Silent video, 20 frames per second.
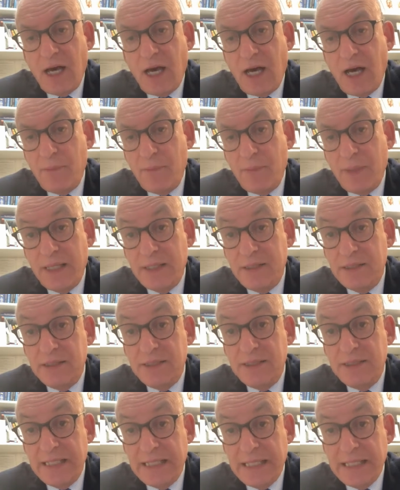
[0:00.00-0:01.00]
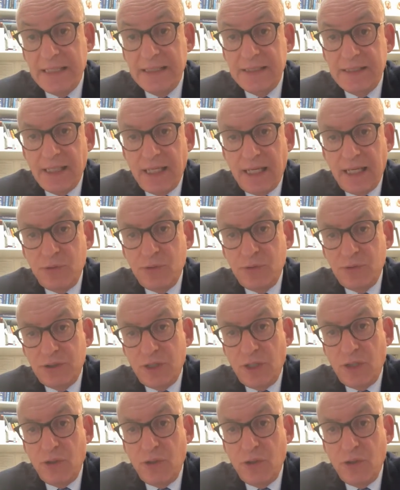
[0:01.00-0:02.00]
um, in disease, and
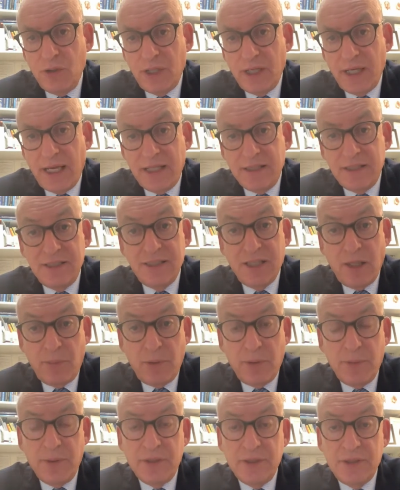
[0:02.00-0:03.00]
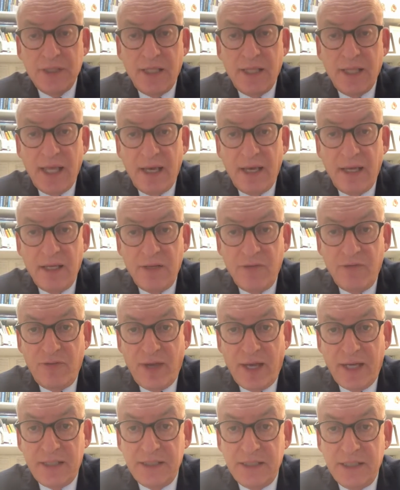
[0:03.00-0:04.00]
also looking at supplements and their
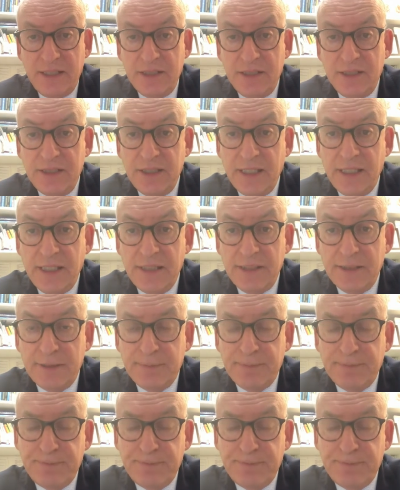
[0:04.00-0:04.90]
effect in disease.